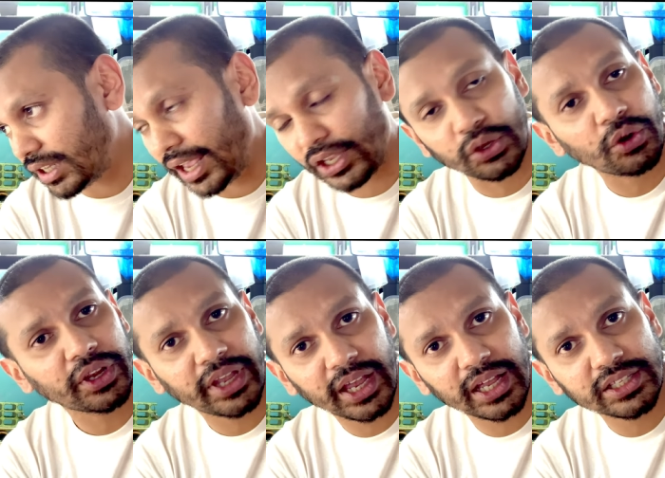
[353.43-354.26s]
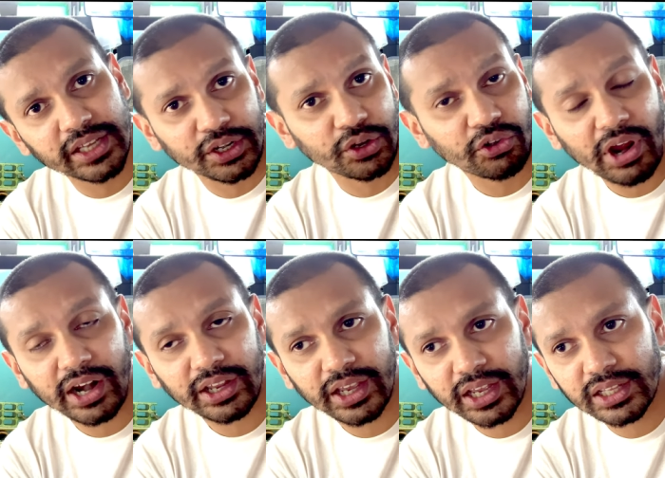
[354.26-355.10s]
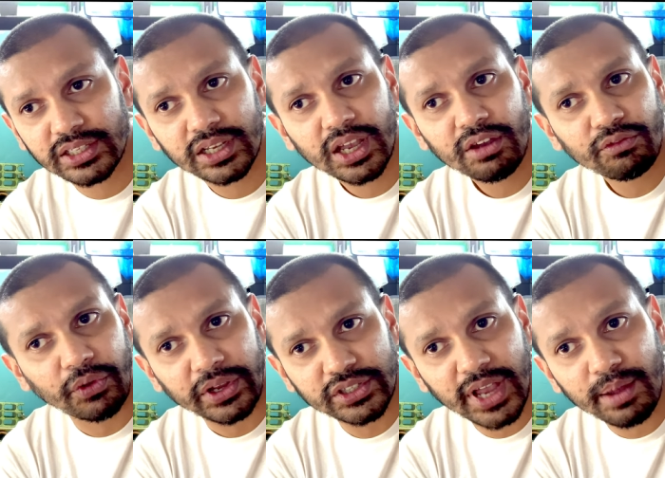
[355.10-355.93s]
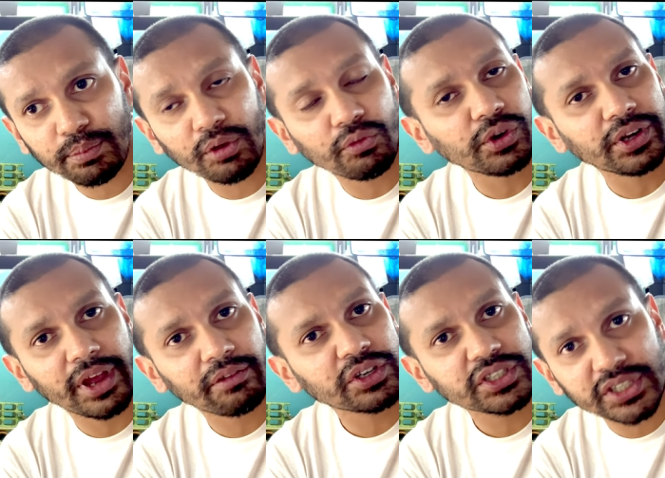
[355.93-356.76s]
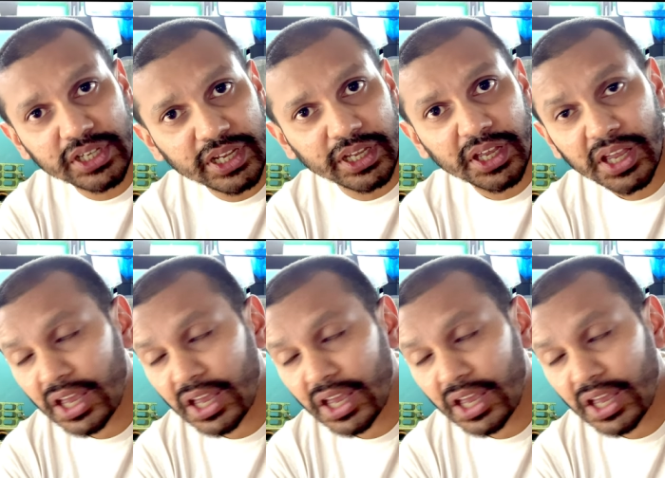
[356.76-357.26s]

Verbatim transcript: like your kids and your grandkids, for example, will never see